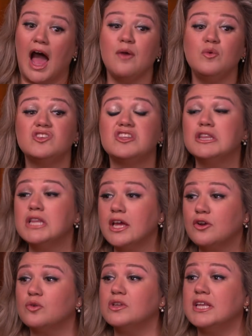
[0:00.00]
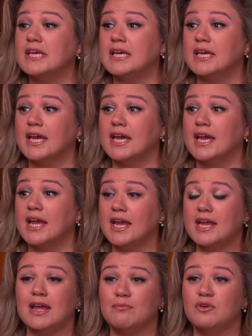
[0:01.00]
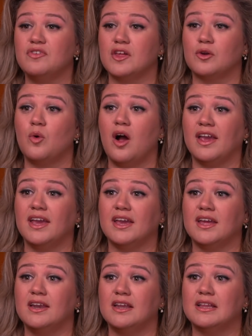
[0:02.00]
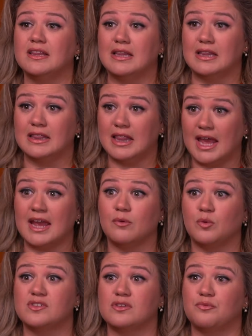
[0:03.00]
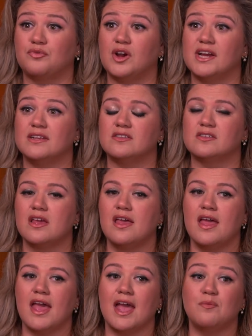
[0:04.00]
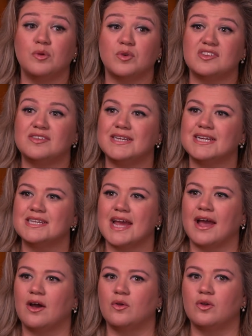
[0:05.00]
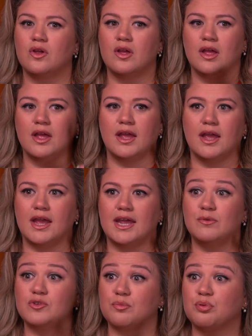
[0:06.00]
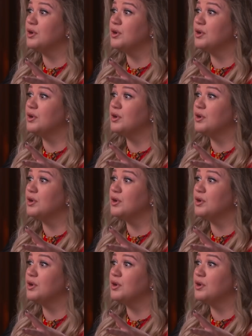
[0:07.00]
I was literally in a movie theater, walking in late with some friends, and we were sitting down, and it was a